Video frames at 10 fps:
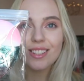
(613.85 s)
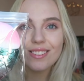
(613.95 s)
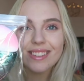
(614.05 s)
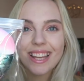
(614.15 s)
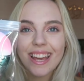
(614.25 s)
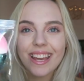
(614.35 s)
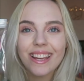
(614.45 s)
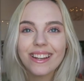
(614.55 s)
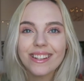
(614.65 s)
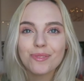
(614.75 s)
cute
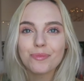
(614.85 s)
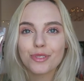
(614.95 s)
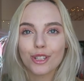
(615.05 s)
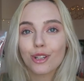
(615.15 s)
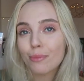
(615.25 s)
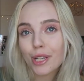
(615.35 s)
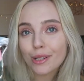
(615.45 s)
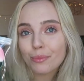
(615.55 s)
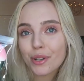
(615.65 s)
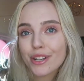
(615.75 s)
thing for like the
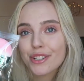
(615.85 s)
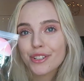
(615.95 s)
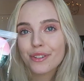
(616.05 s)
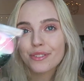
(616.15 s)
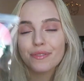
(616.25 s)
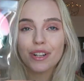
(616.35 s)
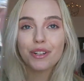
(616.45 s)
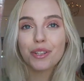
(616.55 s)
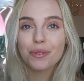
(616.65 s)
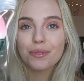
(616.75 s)
makeup brush, you know, it's very
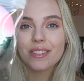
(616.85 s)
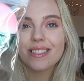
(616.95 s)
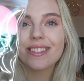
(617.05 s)
cute.